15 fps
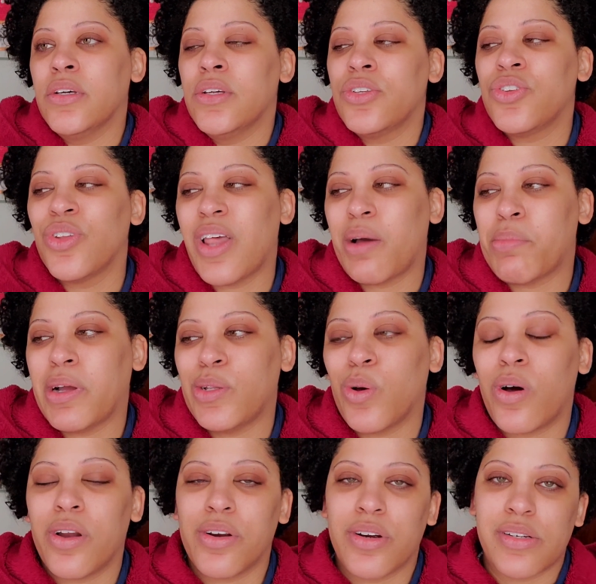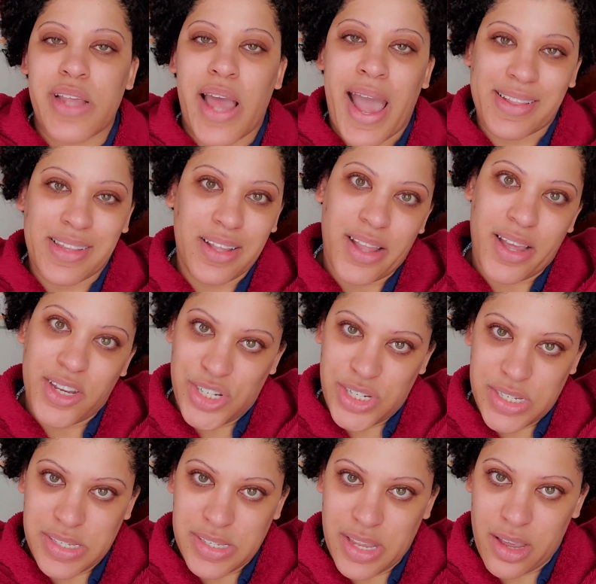So now my daughter's acting like
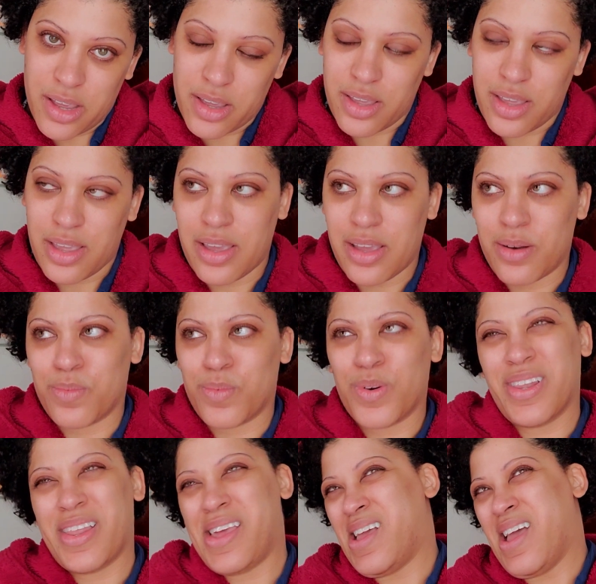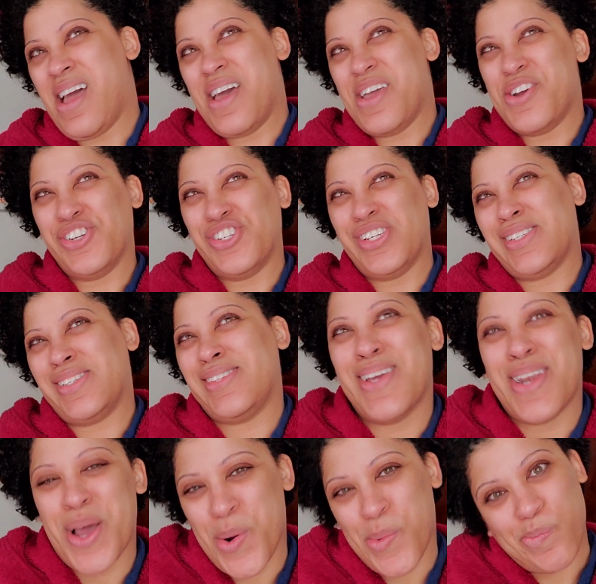she's sick and we're like, you're just,
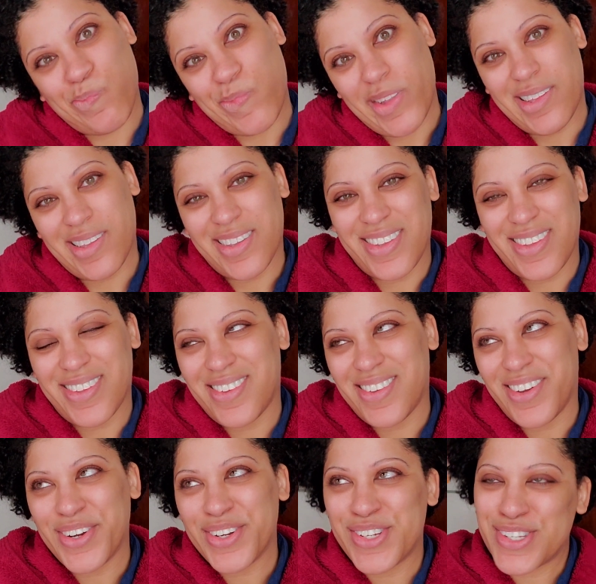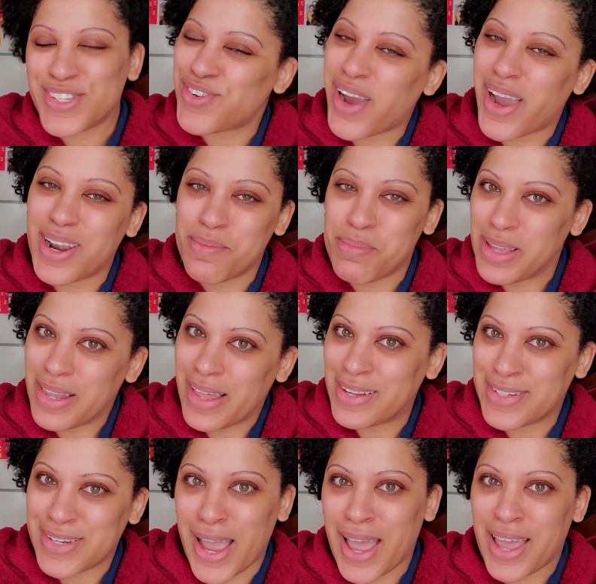you're just trying to be
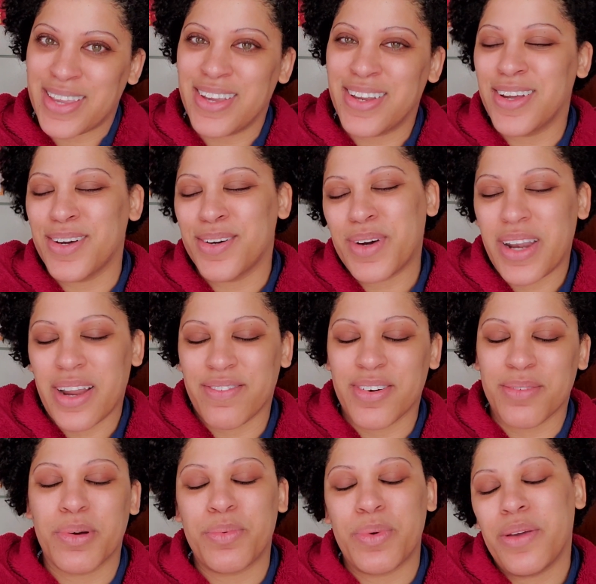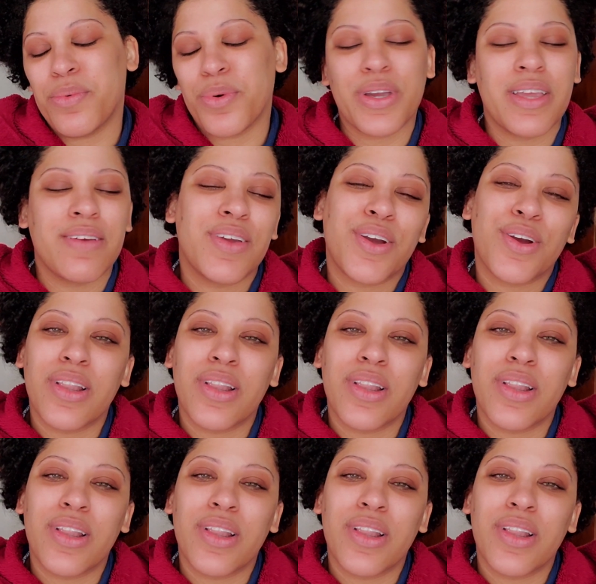like Jack, whatever. But we were giving her